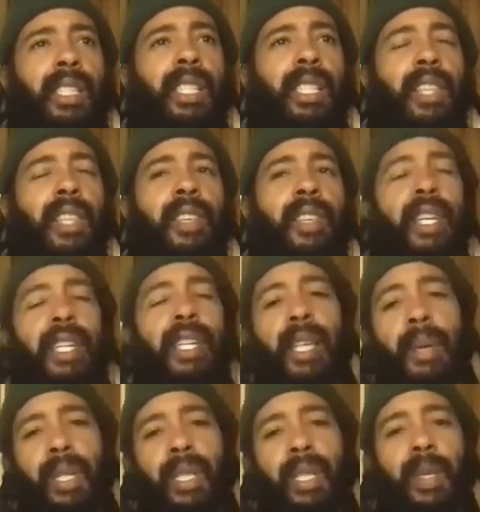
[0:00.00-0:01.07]
lots of things
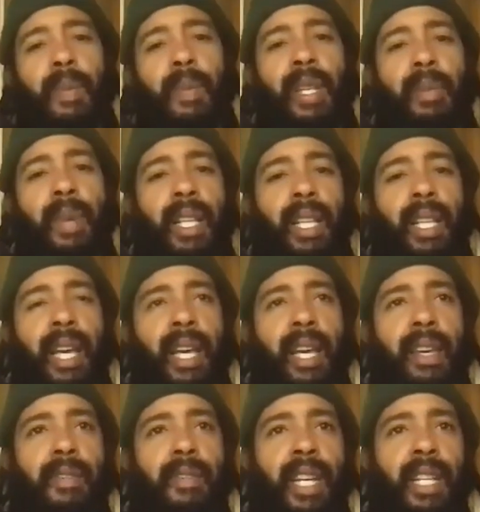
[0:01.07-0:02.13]
happened to me in my
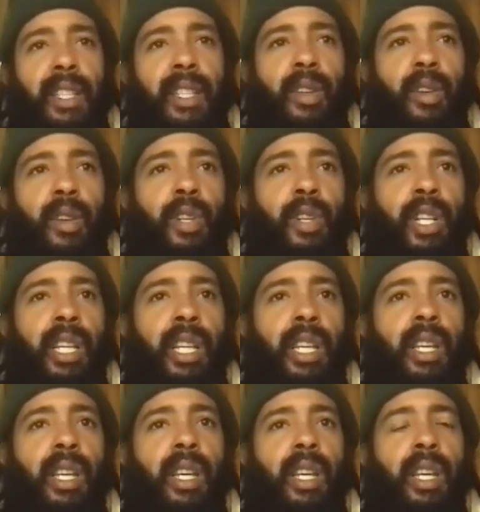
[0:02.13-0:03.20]
life that, you know,
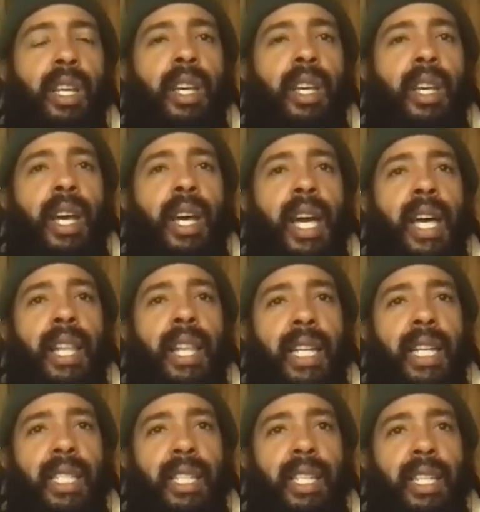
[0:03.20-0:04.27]
really
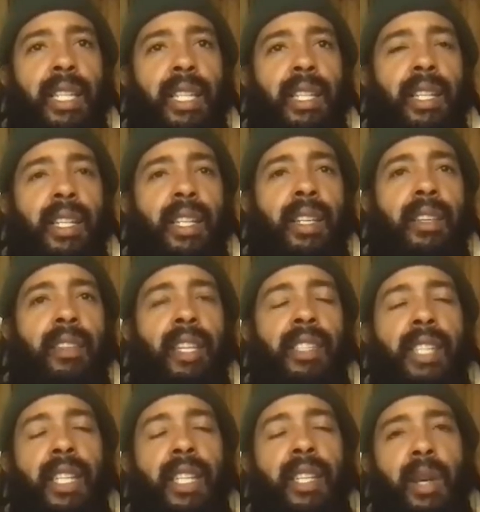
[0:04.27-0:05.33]
highlighted
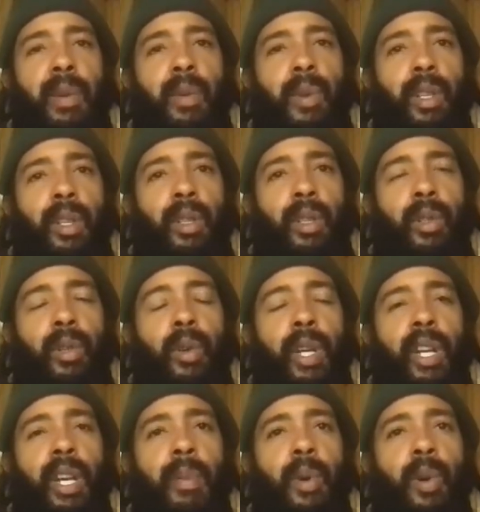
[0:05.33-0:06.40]
things that I weren't
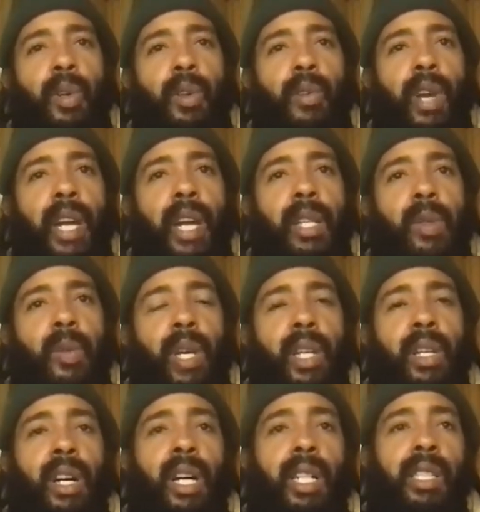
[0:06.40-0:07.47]
going about the right way,
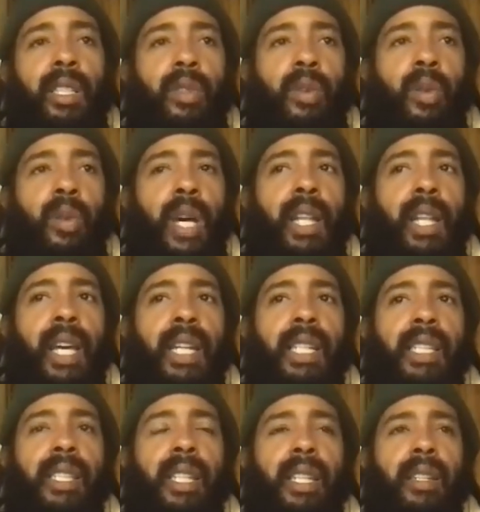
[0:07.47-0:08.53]
and also
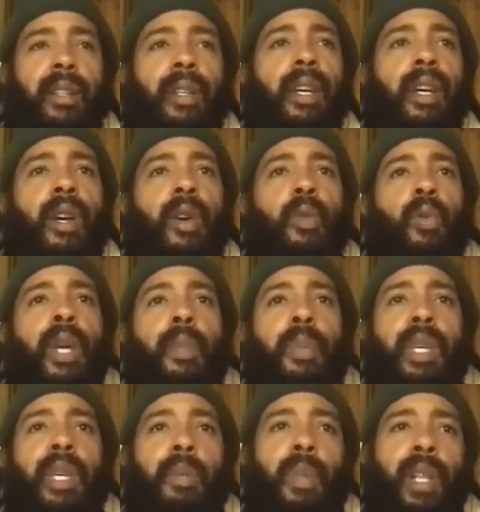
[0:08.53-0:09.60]
highlighted where
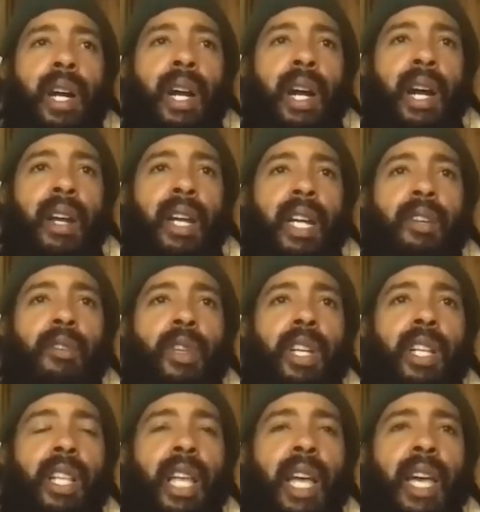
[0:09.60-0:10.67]
people are in
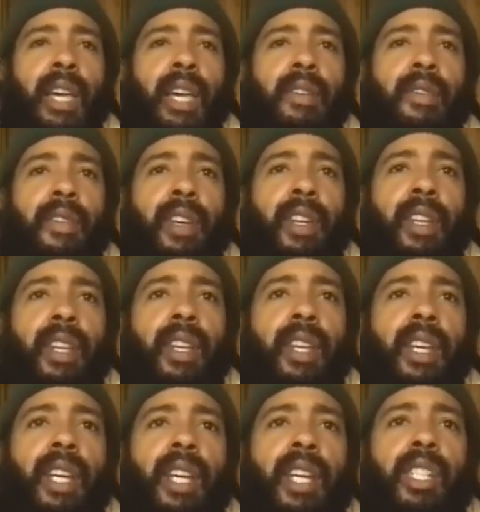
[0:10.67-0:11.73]
real life. And
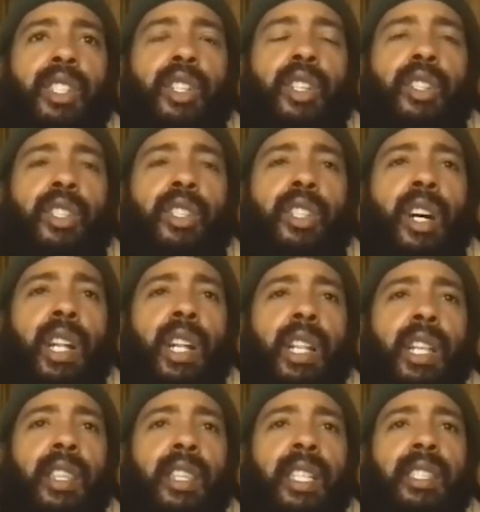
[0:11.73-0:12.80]
just all of
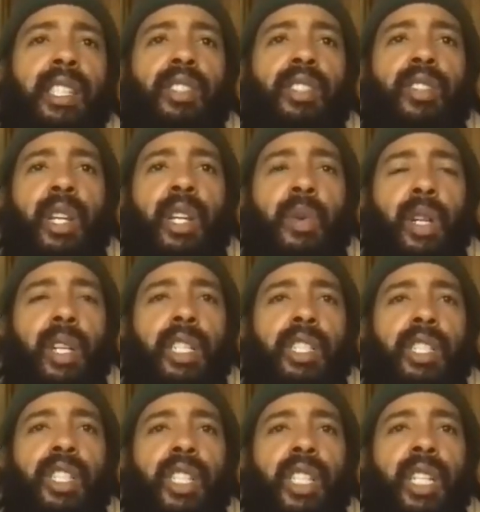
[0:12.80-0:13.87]
these things gradually
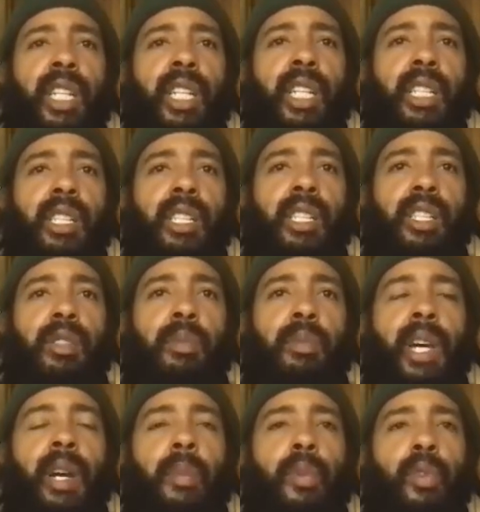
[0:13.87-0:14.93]
changed my
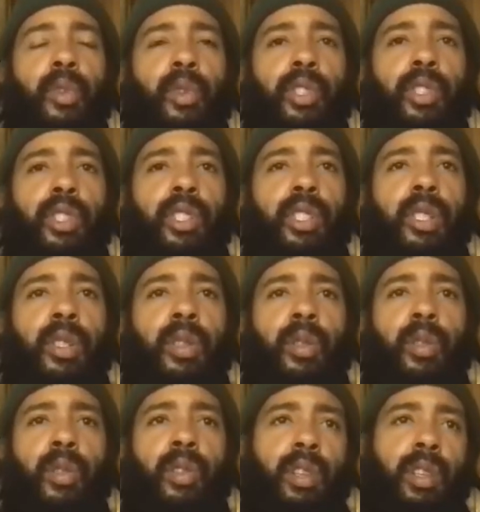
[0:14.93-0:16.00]
approach
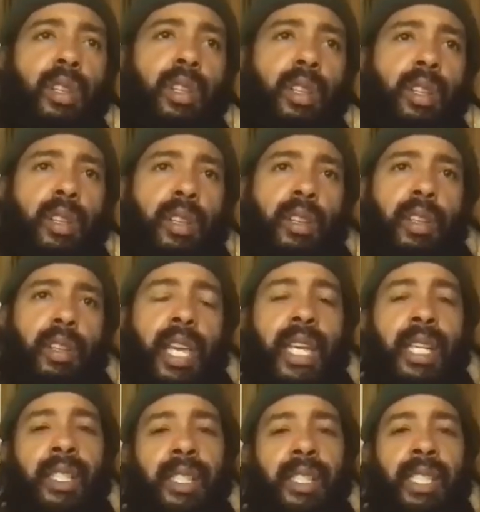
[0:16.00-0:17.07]
to
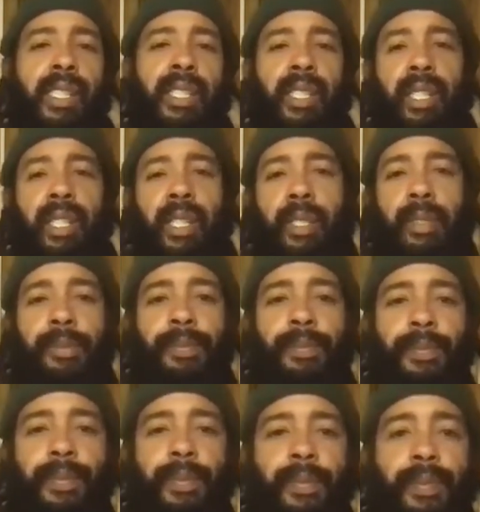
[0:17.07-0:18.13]
existing.
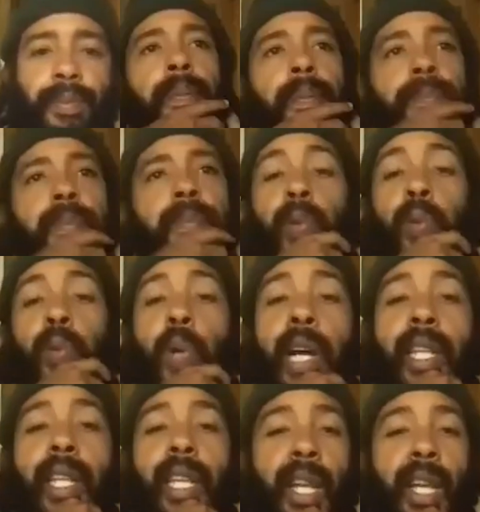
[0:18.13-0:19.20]
One, that
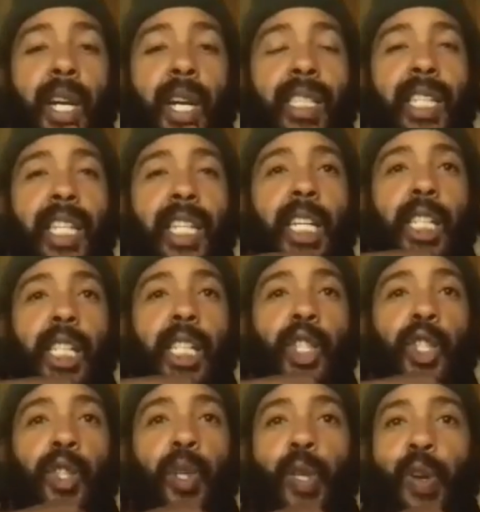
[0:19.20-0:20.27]
you're not in control
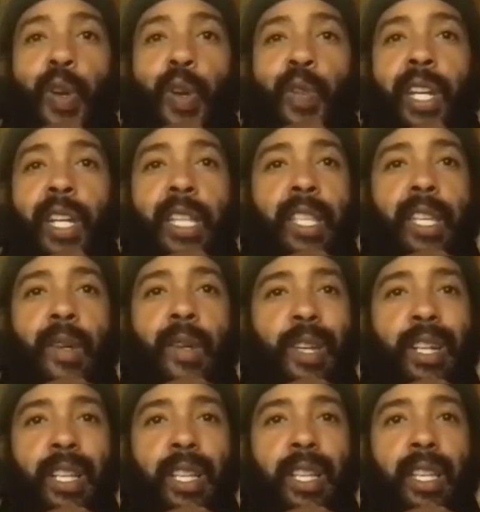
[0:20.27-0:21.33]
over anything,
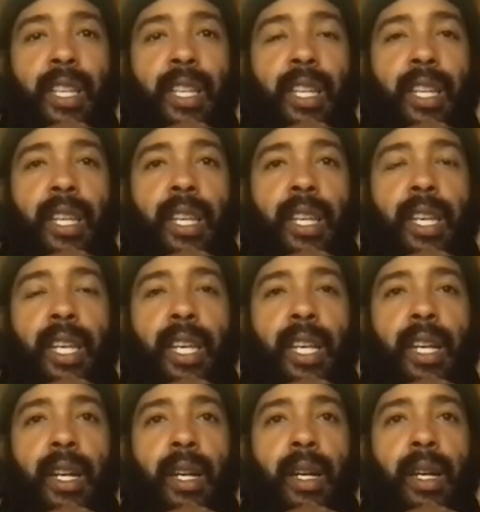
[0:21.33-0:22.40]
really.
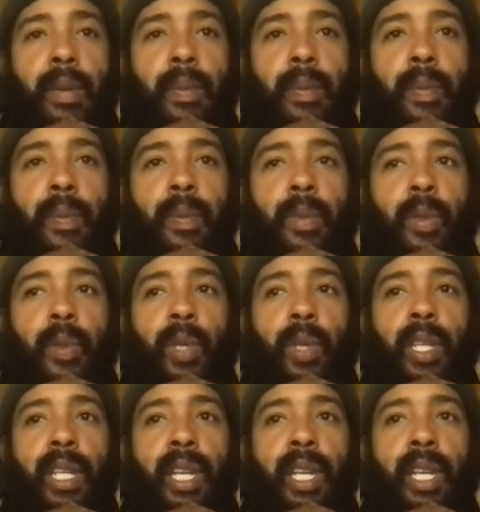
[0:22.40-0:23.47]
You
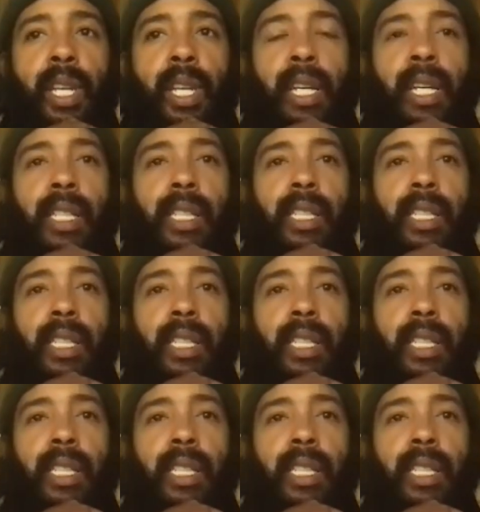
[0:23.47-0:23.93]
can't